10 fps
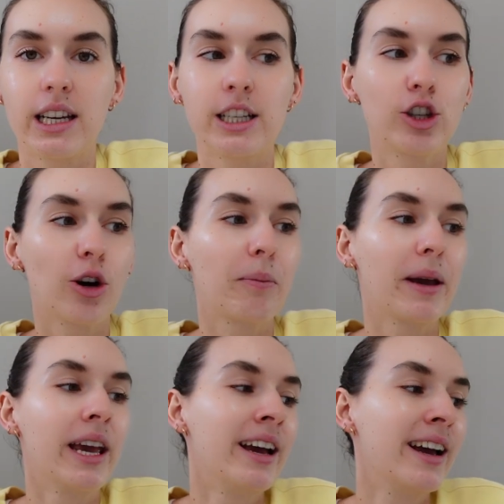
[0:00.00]
It took
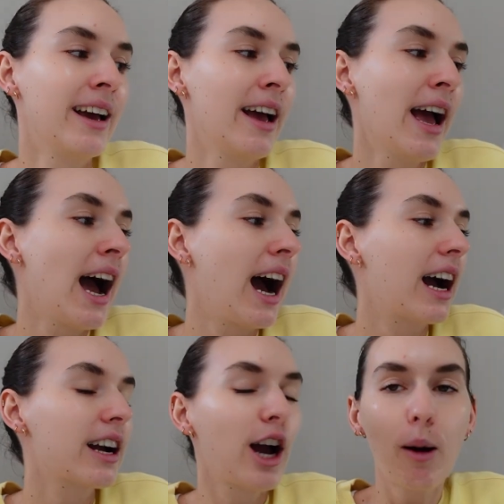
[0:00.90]
me
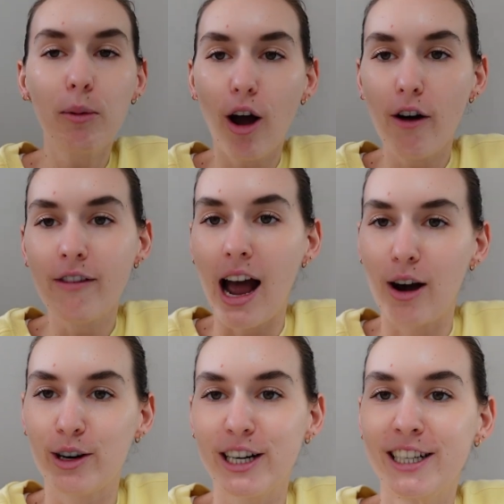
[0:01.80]
a couple of
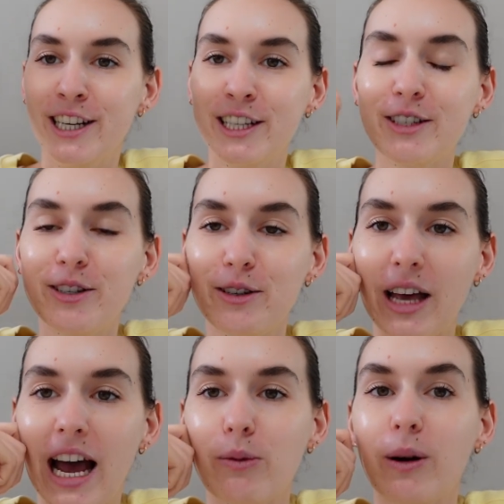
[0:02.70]
hours to do
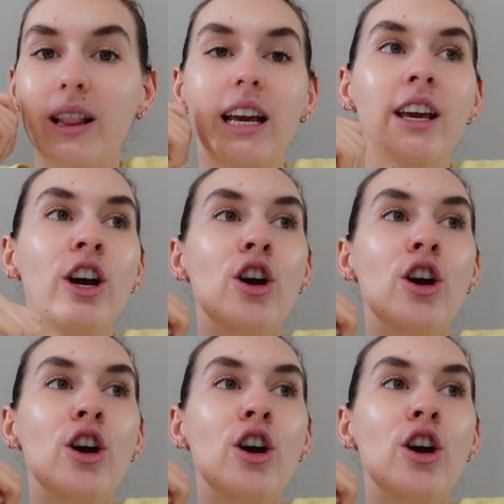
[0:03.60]
that with like